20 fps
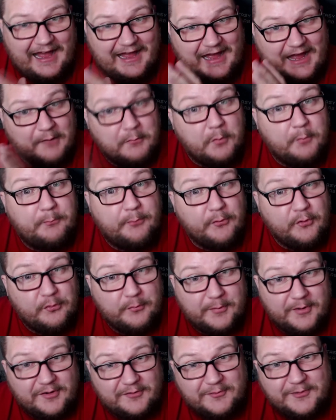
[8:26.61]
I, am a
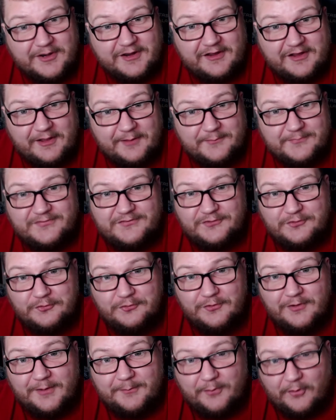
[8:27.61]
boomer when it comes
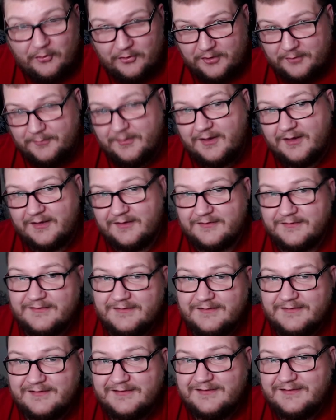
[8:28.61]
to uh, Pokemon.
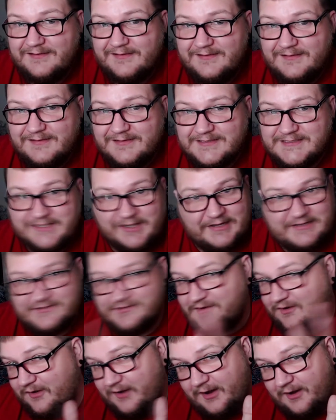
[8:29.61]
So I
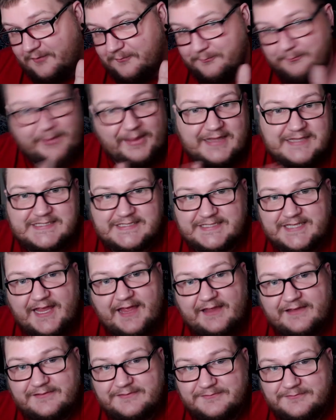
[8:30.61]
started out in base
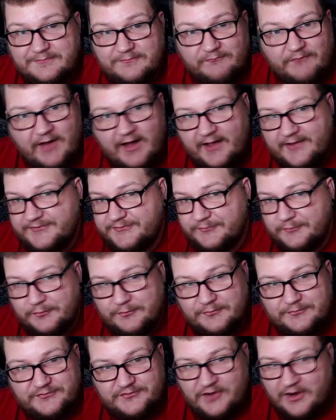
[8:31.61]
set.
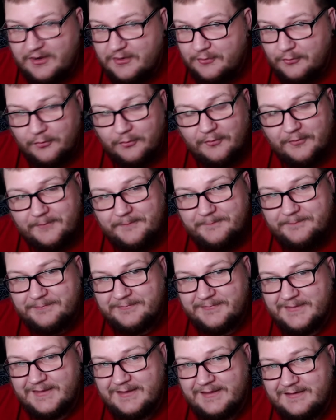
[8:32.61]
Fossil, Jungle.
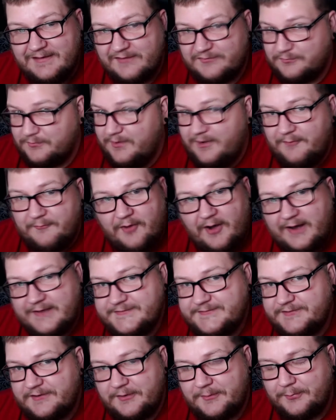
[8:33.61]
That's whenever I
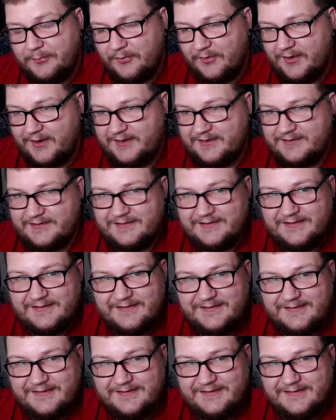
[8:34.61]
started playing.